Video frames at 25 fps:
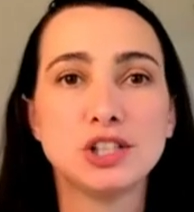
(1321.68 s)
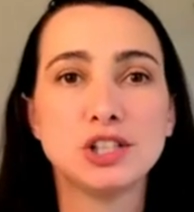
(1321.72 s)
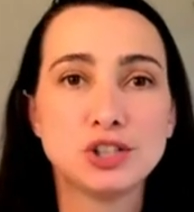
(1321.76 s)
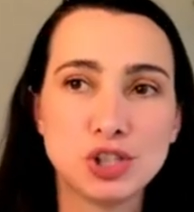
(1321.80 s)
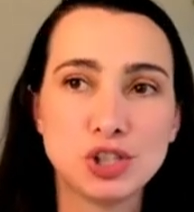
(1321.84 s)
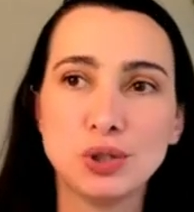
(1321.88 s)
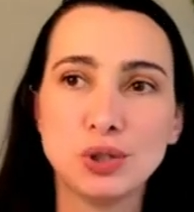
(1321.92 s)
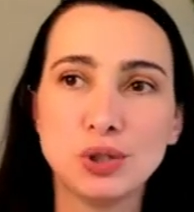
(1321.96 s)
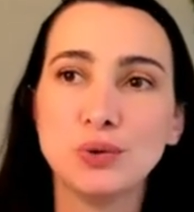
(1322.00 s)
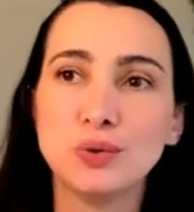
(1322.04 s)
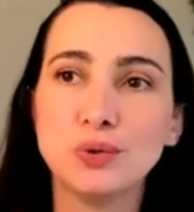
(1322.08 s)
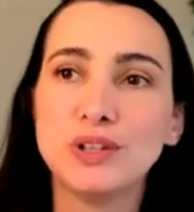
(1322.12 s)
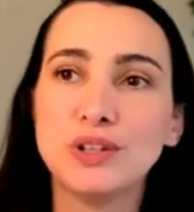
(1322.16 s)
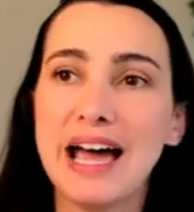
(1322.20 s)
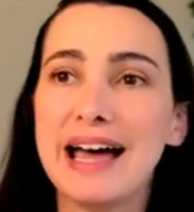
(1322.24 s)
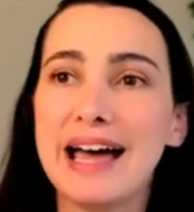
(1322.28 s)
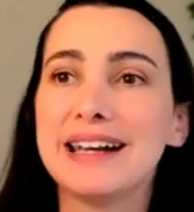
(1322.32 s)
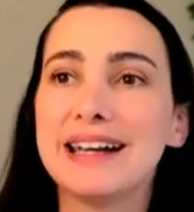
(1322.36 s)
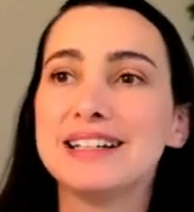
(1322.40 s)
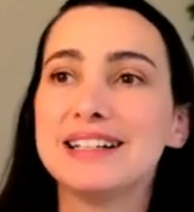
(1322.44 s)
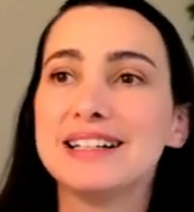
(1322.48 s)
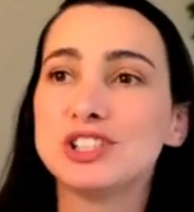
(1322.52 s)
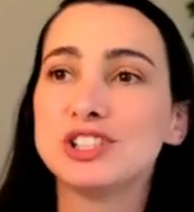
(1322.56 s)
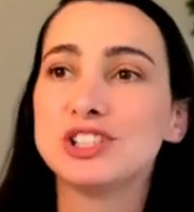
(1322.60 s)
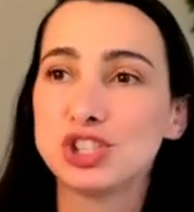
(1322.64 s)
to
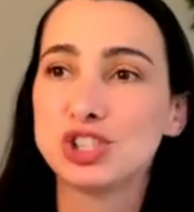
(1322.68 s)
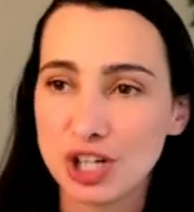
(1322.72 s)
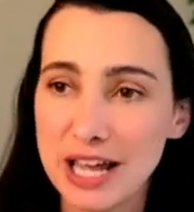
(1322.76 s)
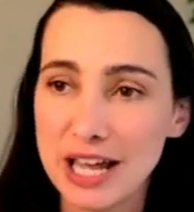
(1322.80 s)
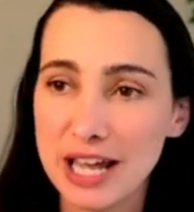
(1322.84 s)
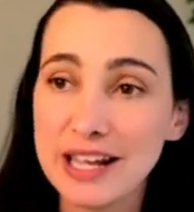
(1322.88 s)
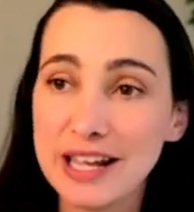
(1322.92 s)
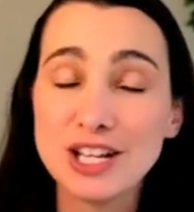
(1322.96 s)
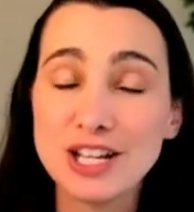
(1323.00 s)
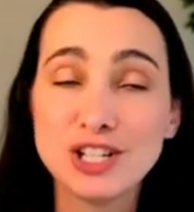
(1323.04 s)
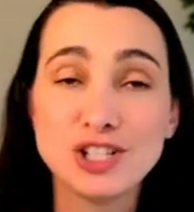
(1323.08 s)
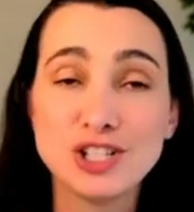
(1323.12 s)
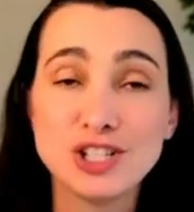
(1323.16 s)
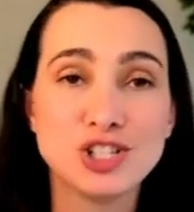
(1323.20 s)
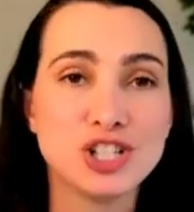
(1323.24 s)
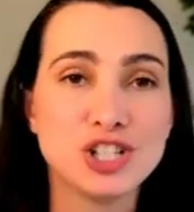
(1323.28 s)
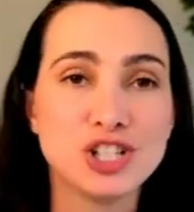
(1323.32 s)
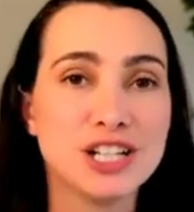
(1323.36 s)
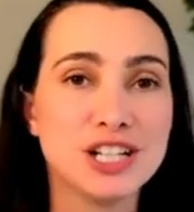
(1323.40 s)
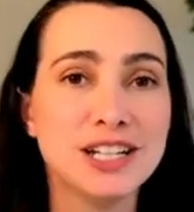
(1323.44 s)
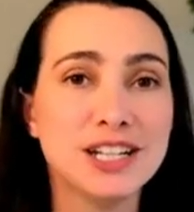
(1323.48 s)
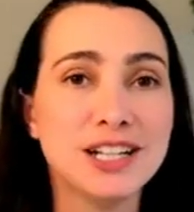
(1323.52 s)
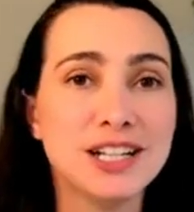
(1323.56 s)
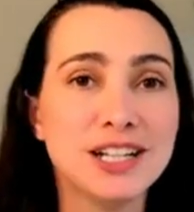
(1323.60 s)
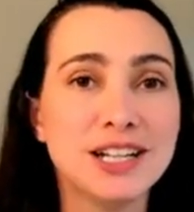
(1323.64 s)
that
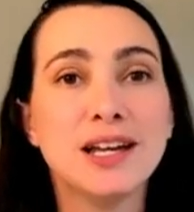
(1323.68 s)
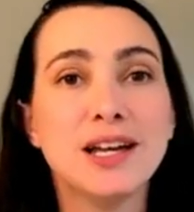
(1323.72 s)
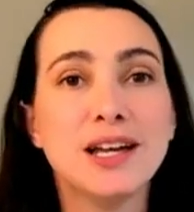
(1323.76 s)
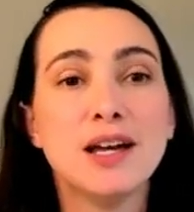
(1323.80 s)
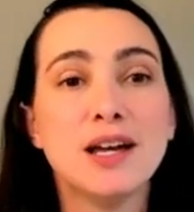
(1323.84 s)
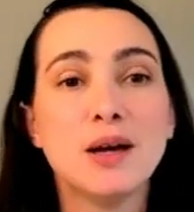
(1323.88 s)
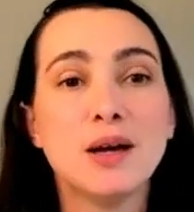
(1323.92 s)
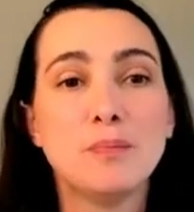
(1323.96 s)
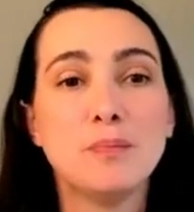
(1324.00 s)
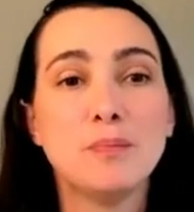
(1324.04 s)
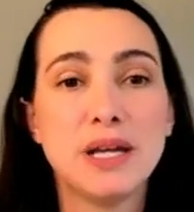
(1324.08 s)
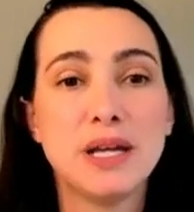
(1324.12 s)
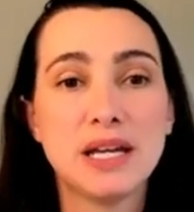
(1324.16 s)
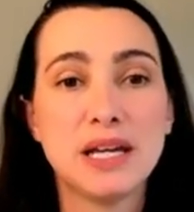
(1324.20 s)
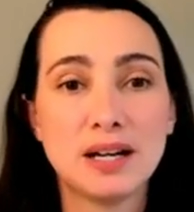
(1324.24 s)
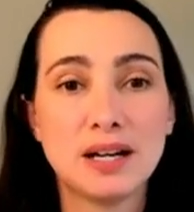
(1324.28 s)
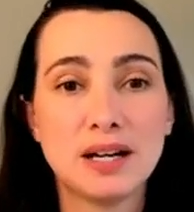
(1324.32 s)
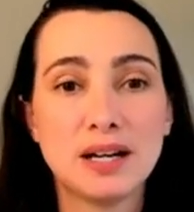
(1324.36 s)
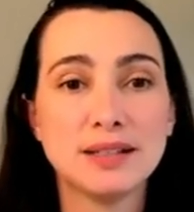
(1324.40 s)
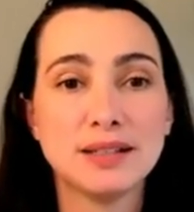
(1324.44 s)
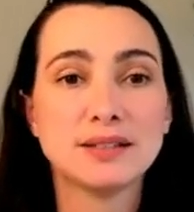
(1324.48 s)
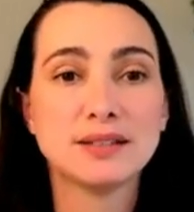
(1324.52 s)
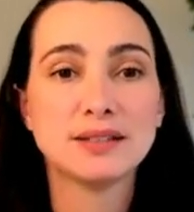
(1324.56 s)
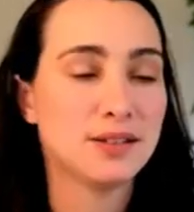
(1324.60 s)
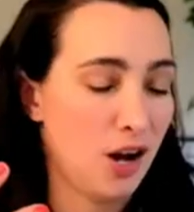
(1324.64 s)
strategy
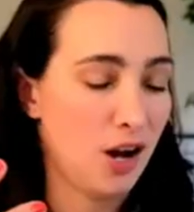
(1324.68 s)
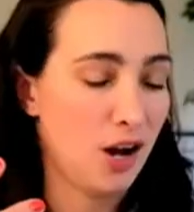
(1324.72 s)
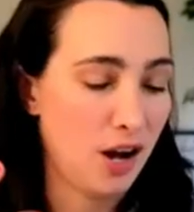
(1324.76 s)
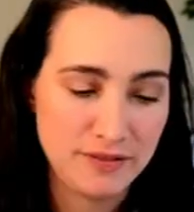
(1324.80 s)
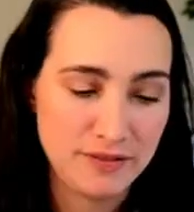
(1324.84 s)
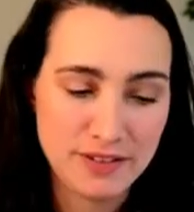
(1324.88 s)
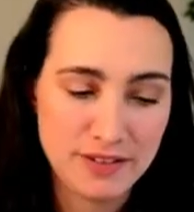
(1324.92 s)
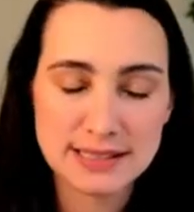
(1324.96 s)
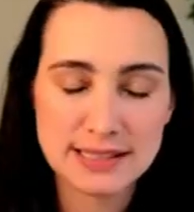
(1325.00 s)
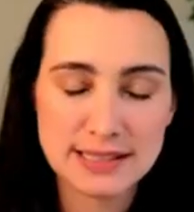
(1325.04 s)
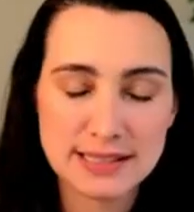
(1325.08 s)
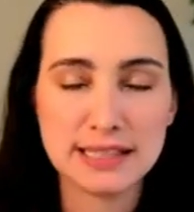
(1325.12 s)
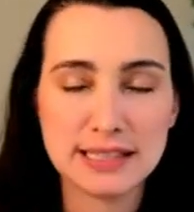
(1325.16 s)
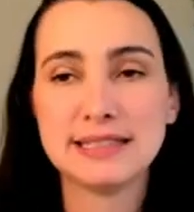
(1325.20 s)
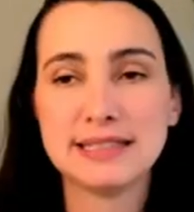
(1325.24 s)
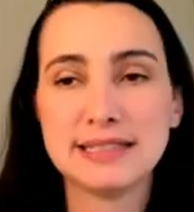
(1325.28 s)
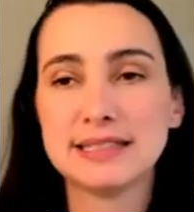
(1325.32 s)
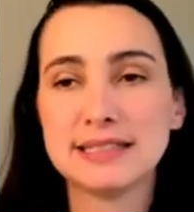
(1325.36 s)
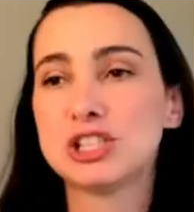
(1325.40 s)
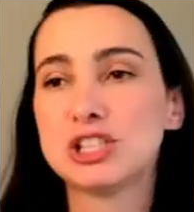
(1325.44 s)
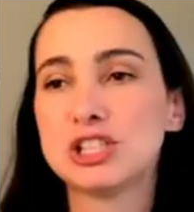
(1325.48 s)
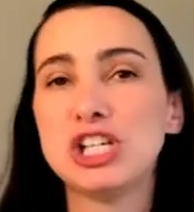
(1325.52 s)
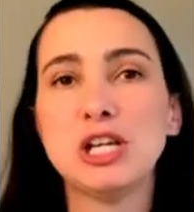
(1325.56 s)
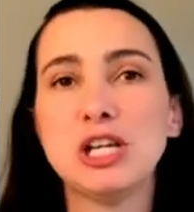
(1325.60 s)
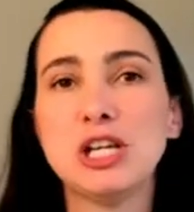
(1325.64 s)
because obviously
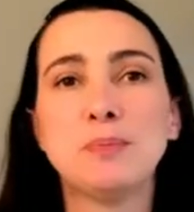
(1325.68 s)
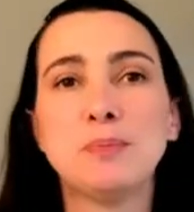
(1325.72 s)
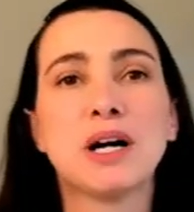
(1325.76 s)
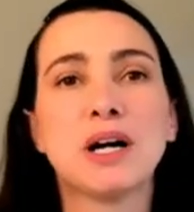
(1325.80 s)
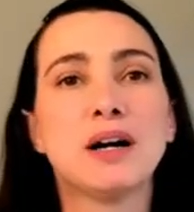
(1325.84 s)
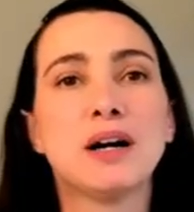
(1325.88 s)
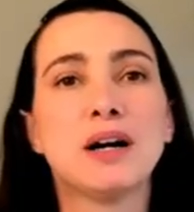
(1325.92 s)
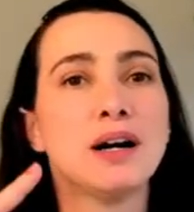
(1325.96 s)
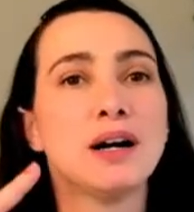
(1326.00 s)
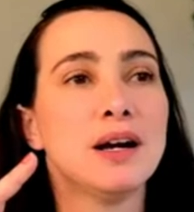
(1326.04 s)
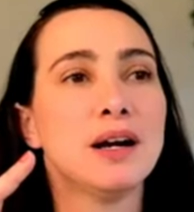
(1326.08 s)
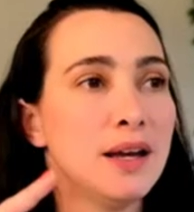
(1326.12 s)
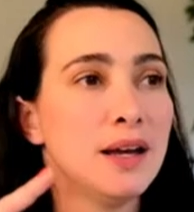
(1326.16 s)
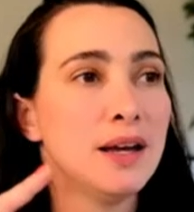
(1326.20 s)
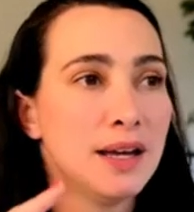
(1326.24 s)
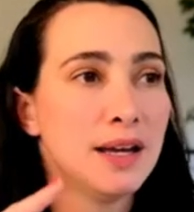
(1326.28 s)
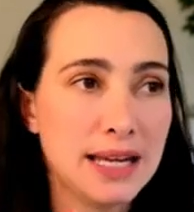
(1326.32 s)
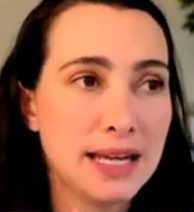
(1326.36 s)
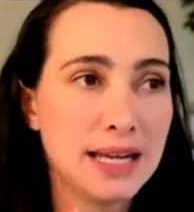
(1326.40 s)
it's cheaper,